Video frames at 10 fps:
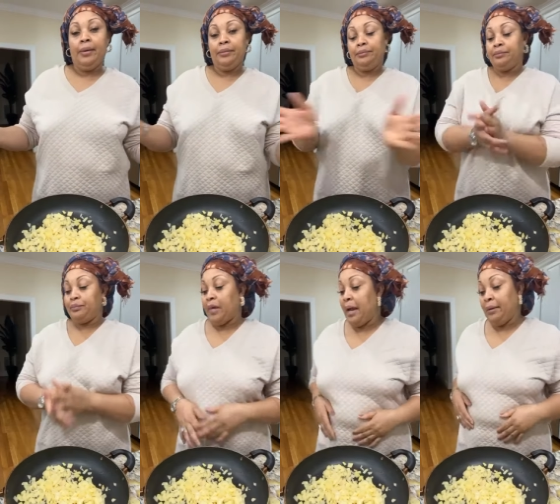You know,
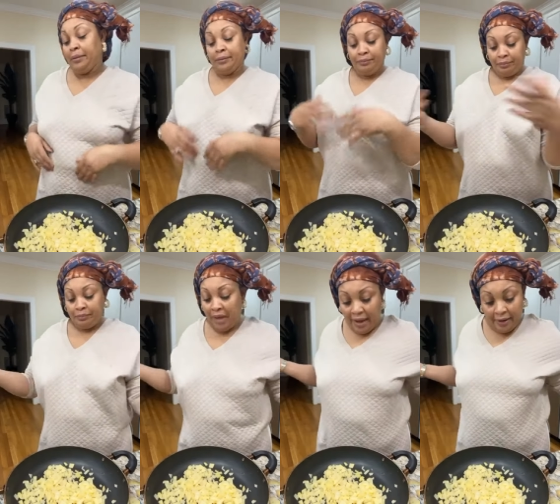I don't know.
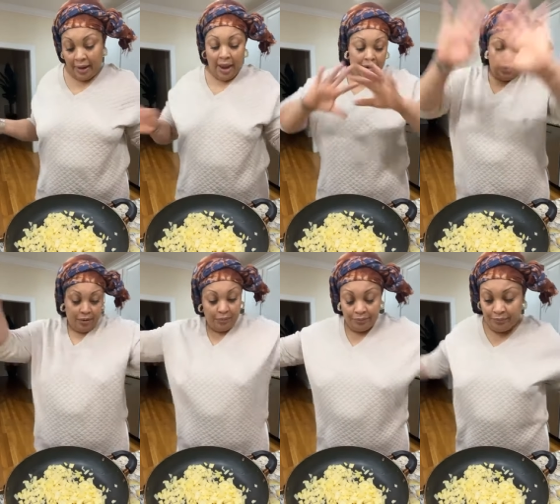I didn't, I
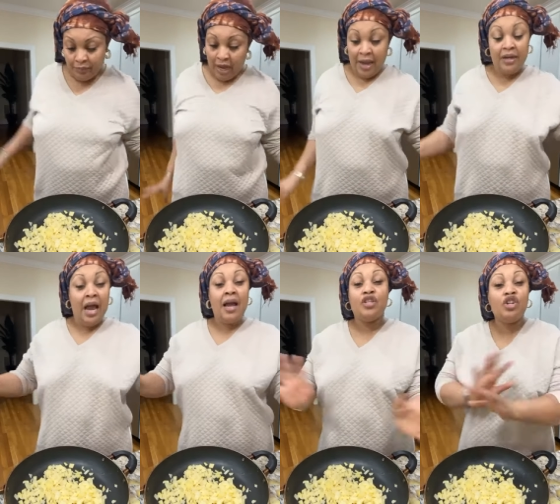didn't know.
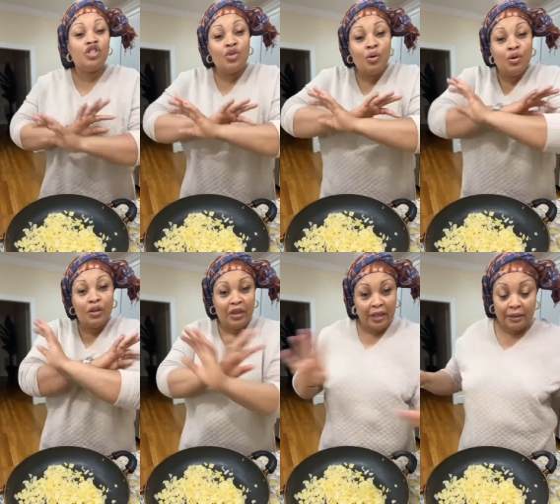I, I just know
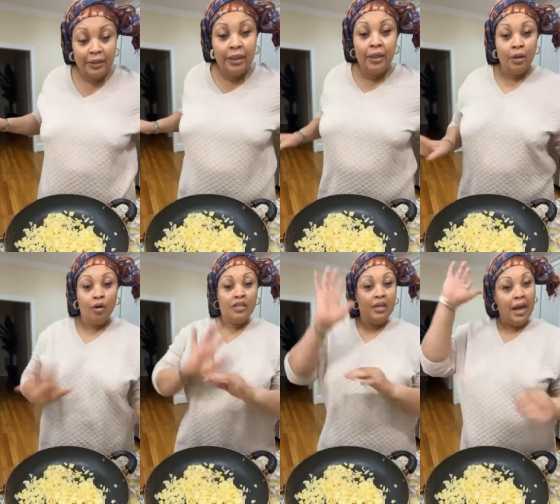nothing
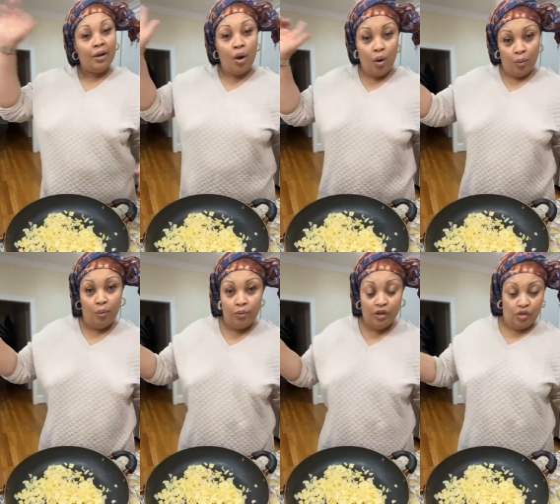until I
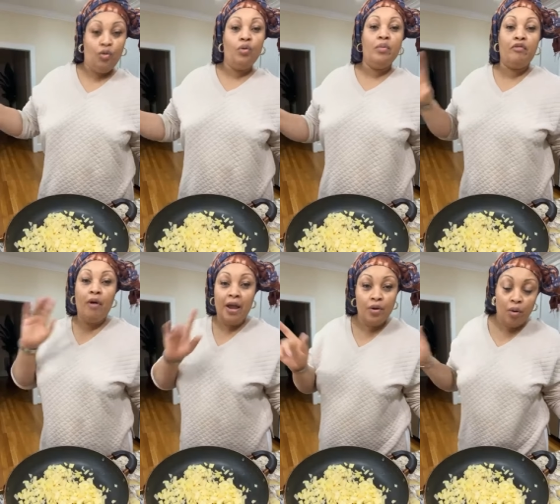called the school
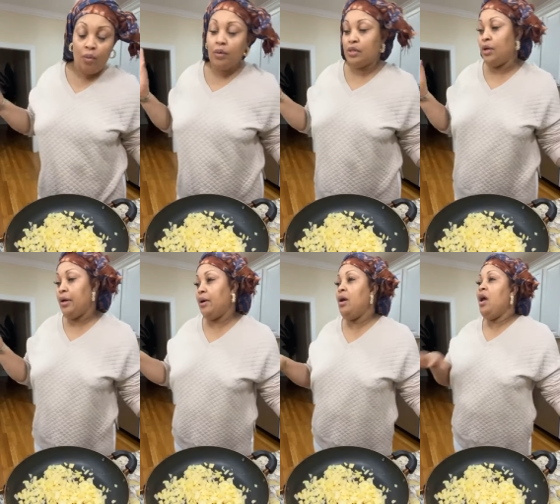before I know what
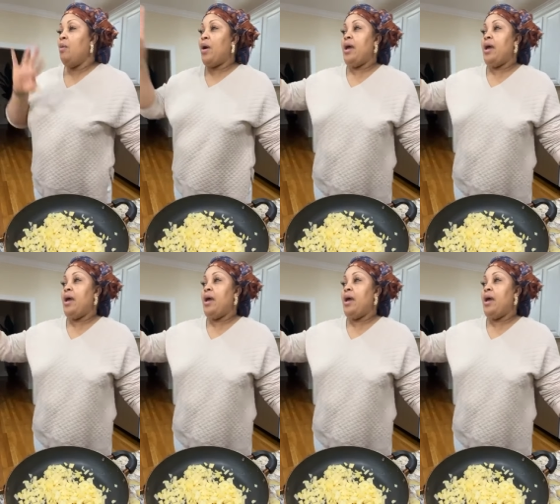was going on.